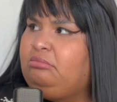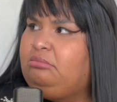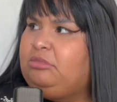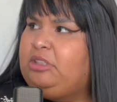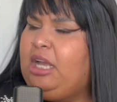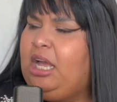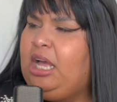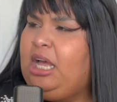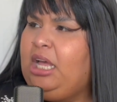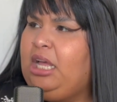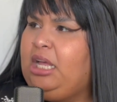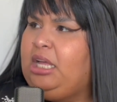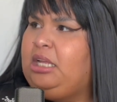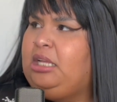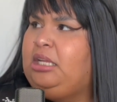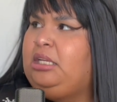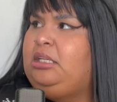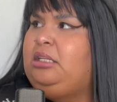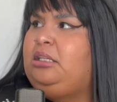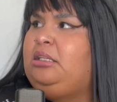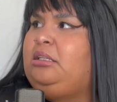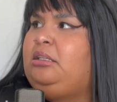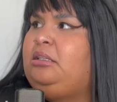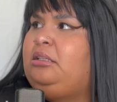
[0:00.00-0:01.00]
huh,
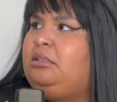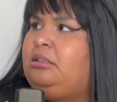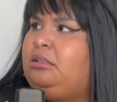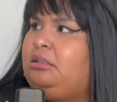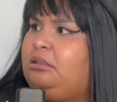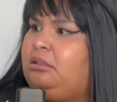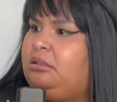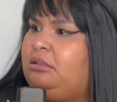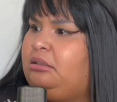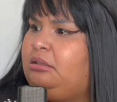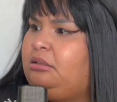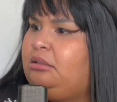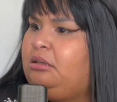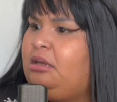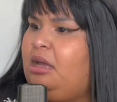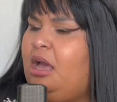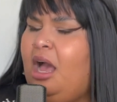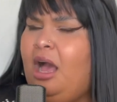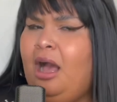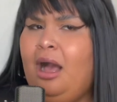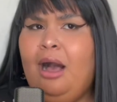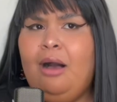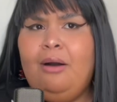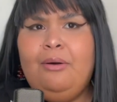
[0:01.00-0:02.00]

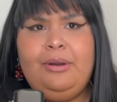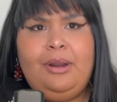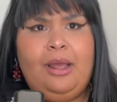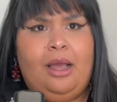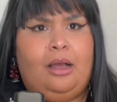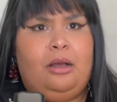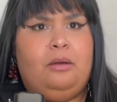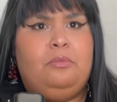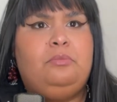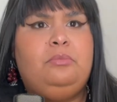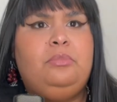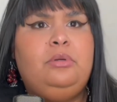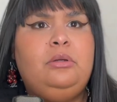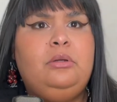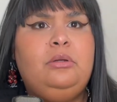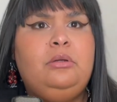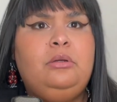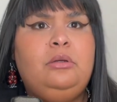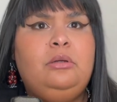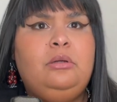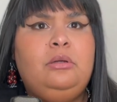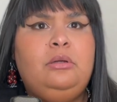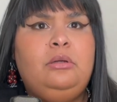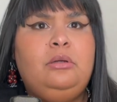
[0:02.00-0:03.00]
hold up.
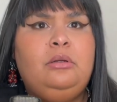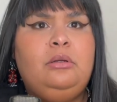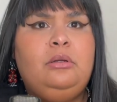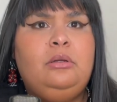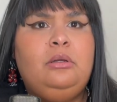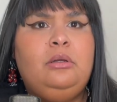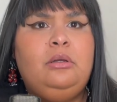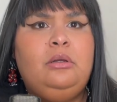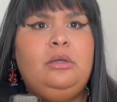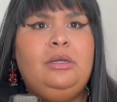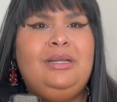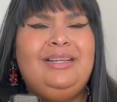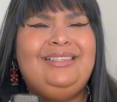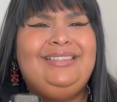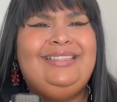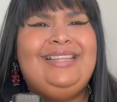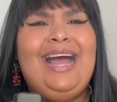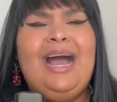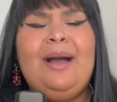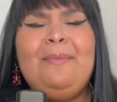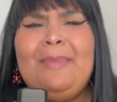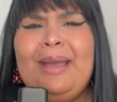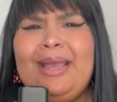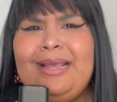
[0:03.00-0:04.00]

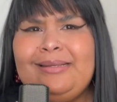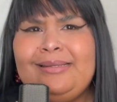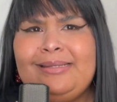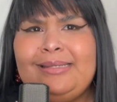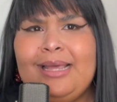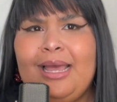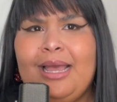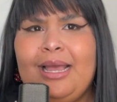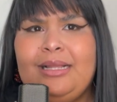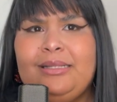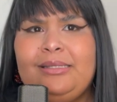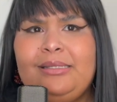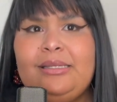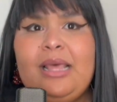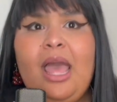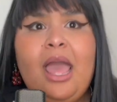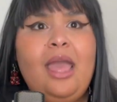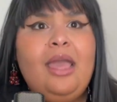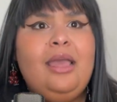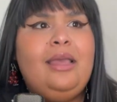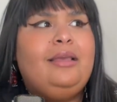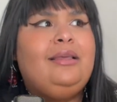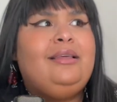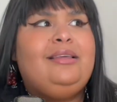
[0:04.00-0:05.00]
That makes sense.
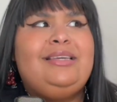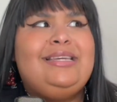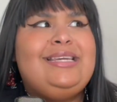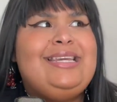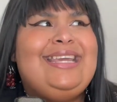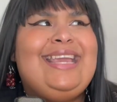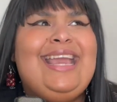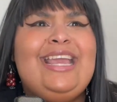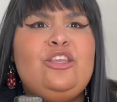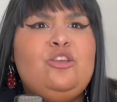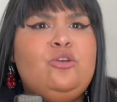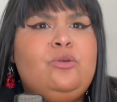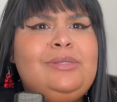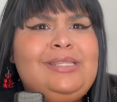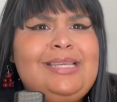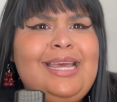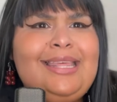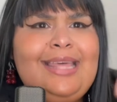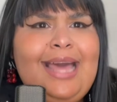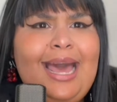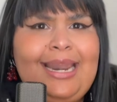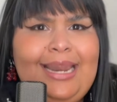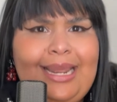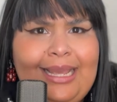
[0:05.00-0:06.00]
Can you say
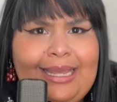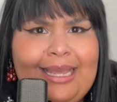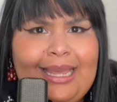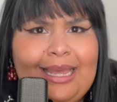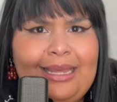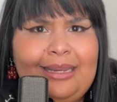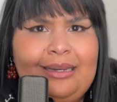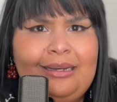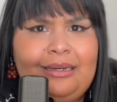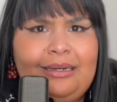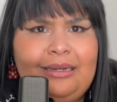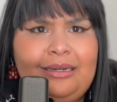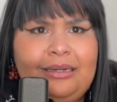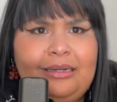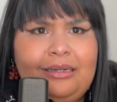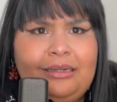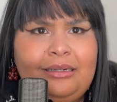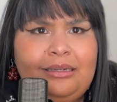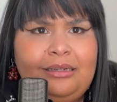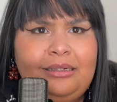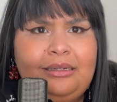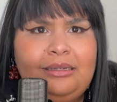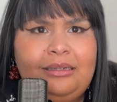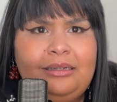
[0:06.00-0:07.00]
that again?
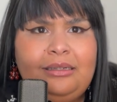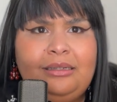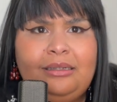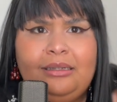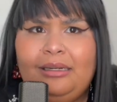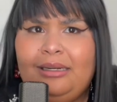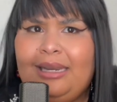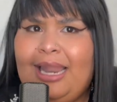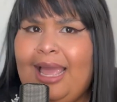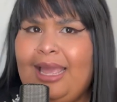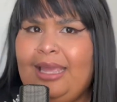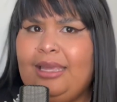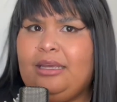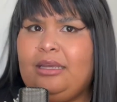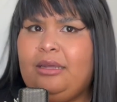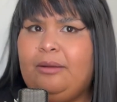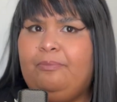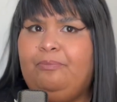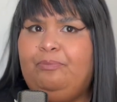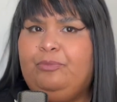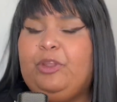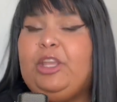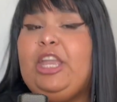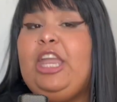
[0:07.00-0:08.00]
Like,
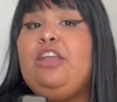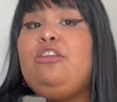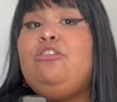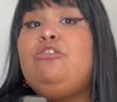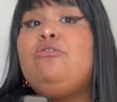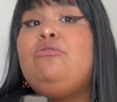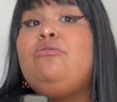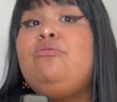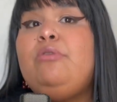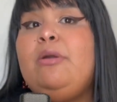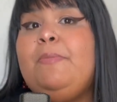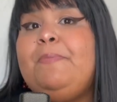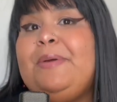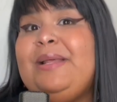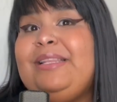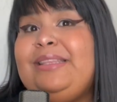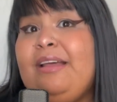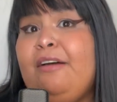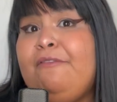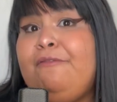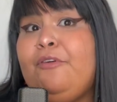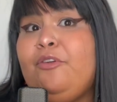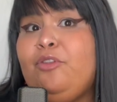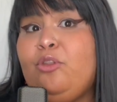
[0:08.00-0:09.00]
can you repeat
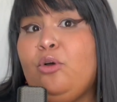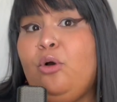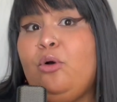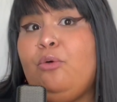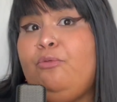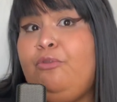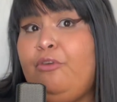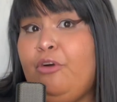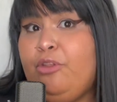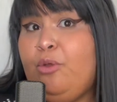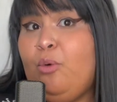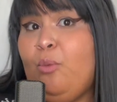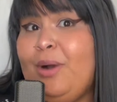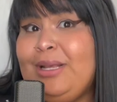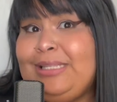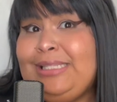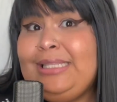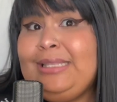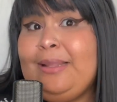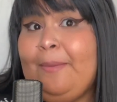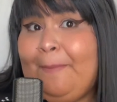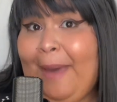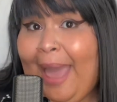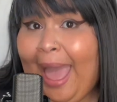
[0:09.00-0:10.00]
that for the ones
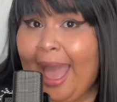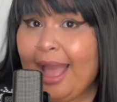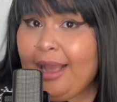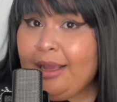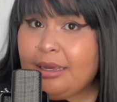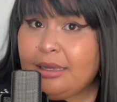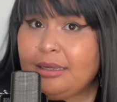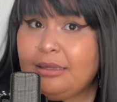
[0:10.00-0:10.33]
in the back?